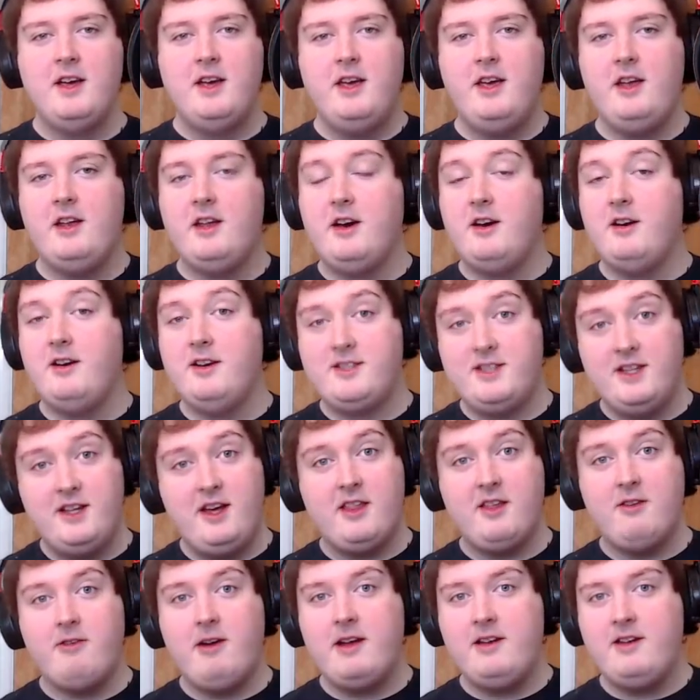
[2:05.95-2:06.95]
It's
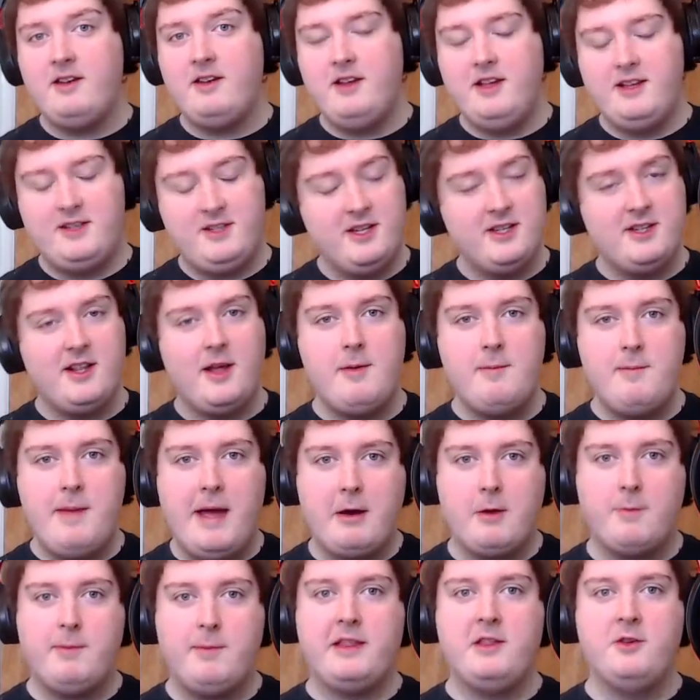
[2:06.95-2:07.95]
another. It's just like
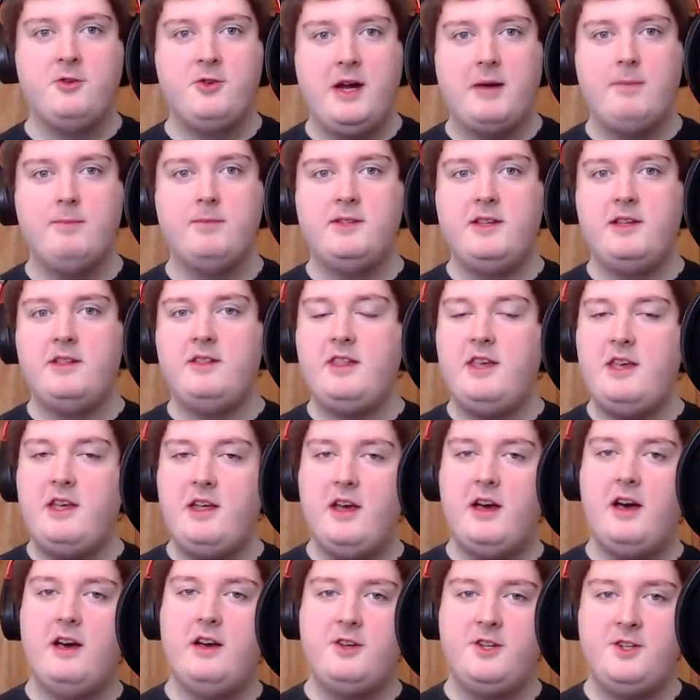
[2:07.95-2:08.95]
Mangle playing the drums in
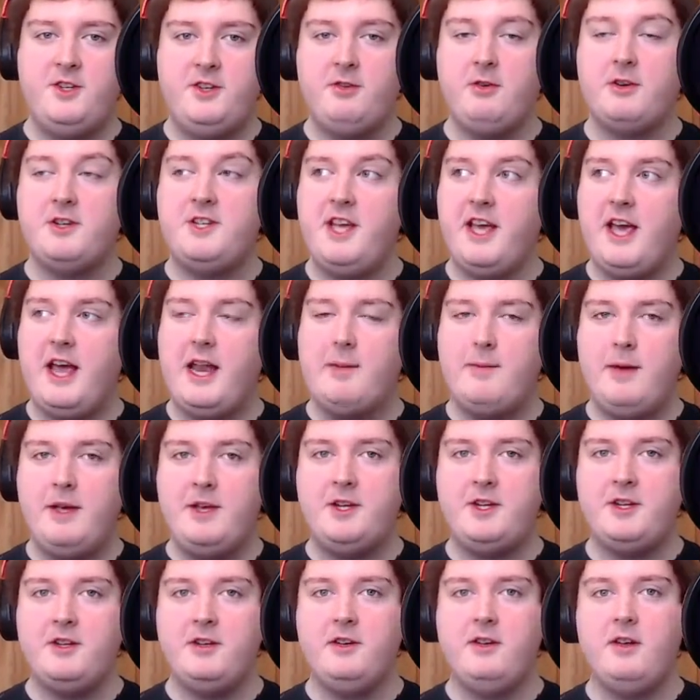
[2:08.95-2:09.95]
the Toy Chick
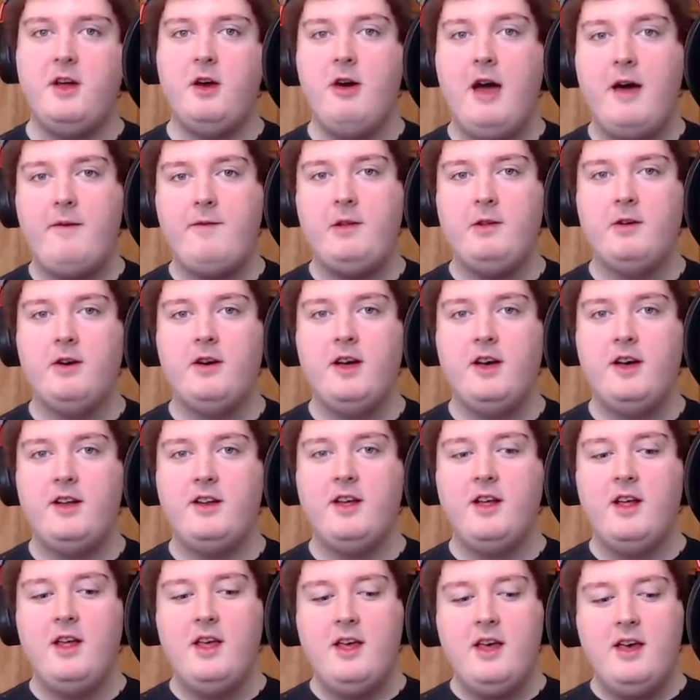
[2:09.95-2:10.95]
animation. Oh, have you not heard?
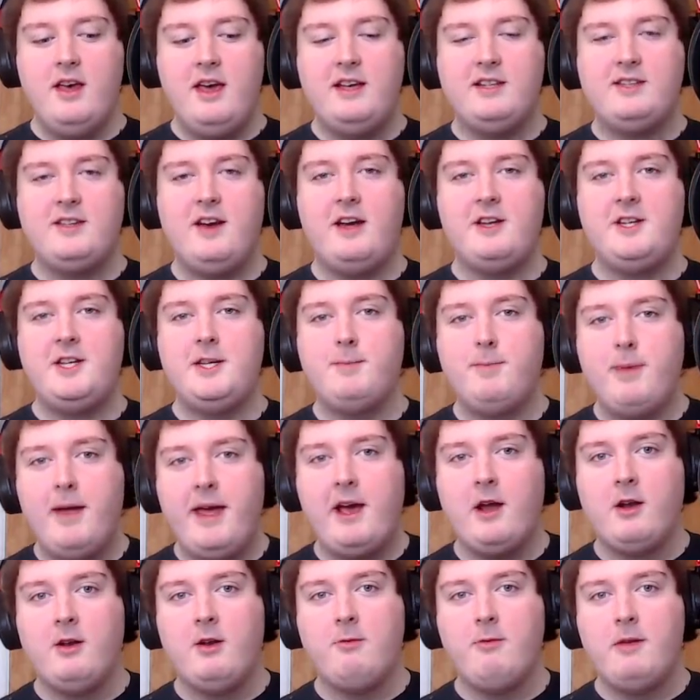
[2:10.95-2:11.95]
It's like she's
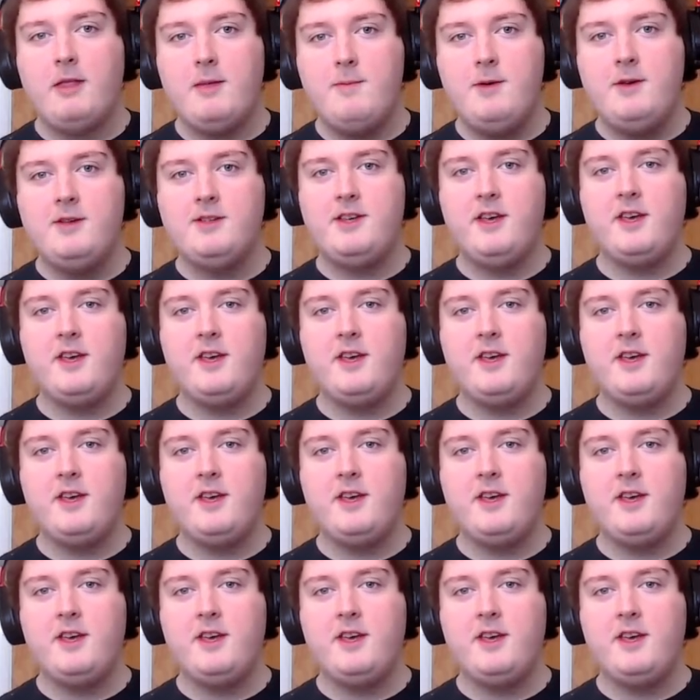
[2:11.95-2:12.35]
playing along with the music.